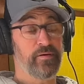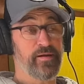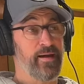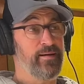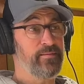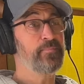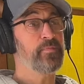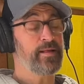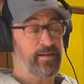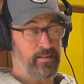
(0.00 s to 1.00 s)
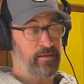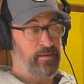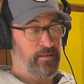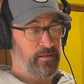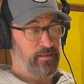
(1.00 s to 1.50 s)
Oh yeah. Like
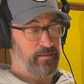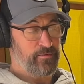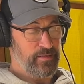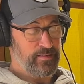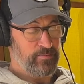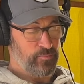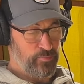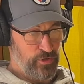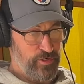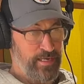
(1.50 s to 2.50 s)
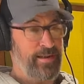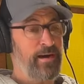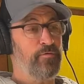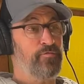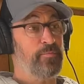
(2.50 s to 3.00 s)
looking
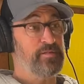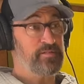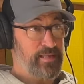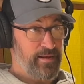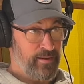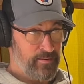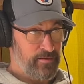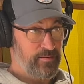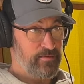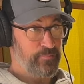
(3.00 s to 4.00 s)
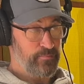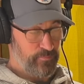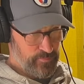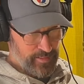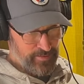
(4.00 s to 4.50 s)
out from the stand,
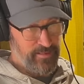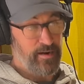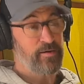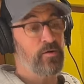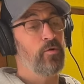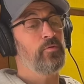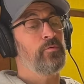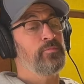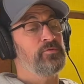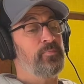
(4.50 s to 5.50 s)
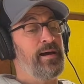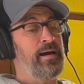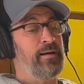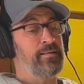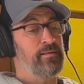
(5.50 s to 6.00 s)
the entire courtroom was
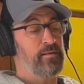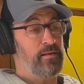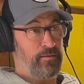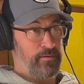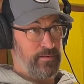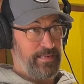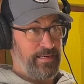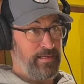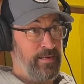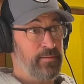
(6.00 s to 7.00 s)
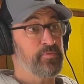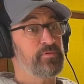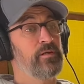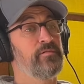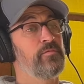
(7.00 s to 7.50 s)
packed.
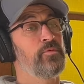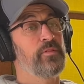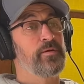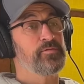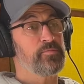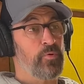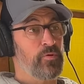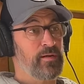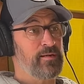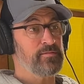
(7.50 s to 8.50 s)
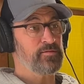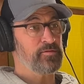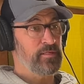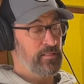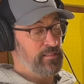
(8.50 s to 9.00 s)
99% of them were there to support us.
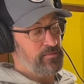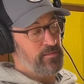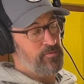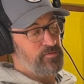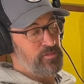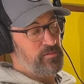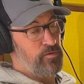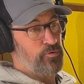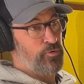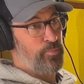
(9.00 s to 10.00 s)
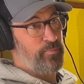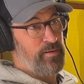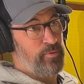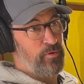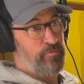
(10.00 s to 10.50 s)
Then there was this little group of
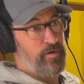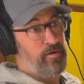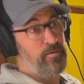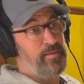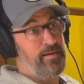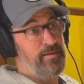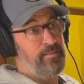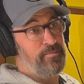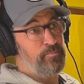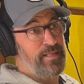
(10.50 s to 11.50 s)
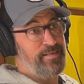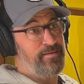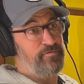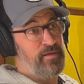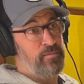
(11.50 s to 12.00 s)
people over here behind the
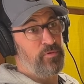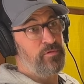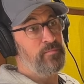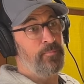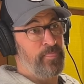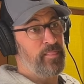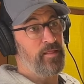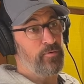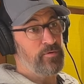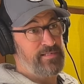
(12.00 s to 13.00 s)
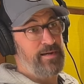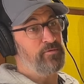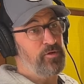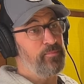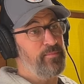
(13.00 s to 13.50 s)
plaintiff table that were
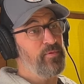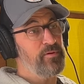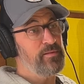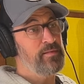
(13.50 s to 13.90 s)
township people.